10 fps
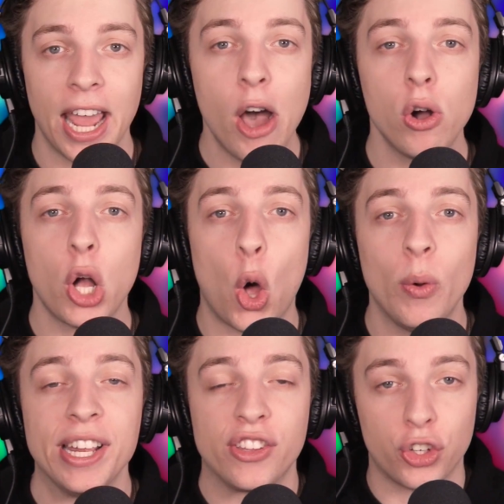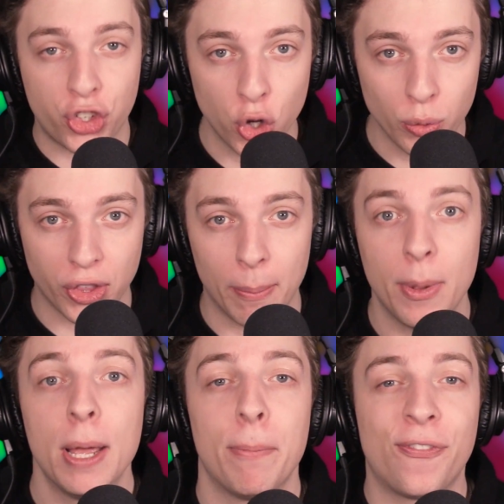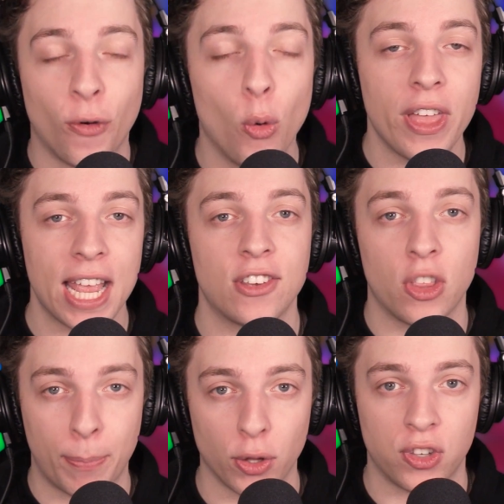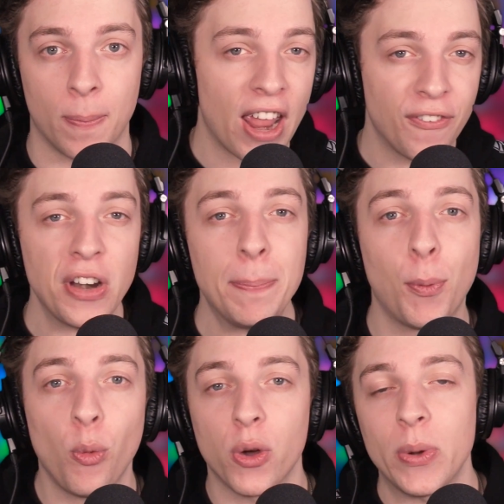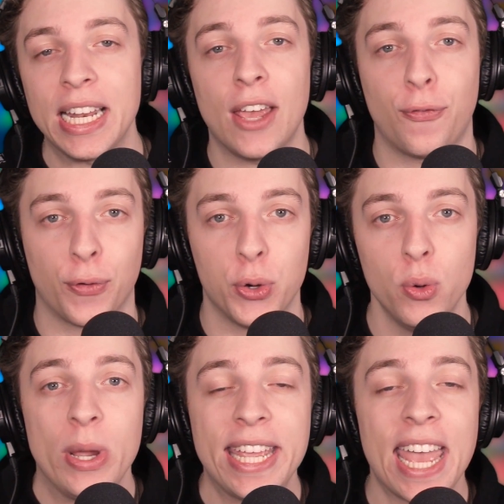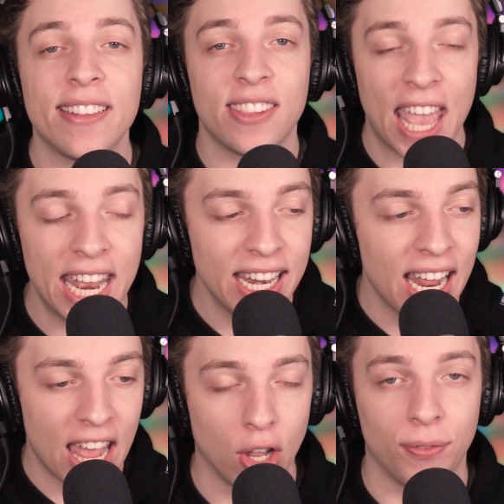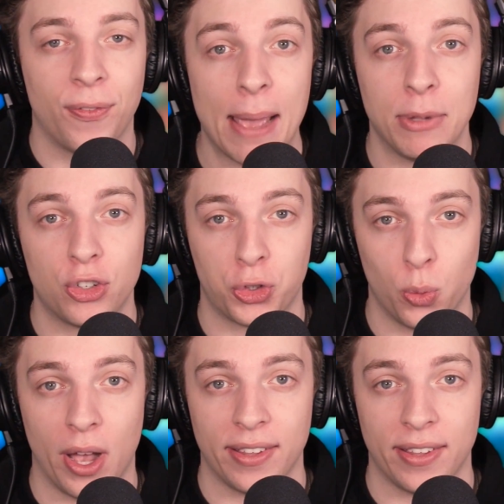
And our goal is to shoot them before they get to the bottom. For every ball that we let through, we get ten health damage to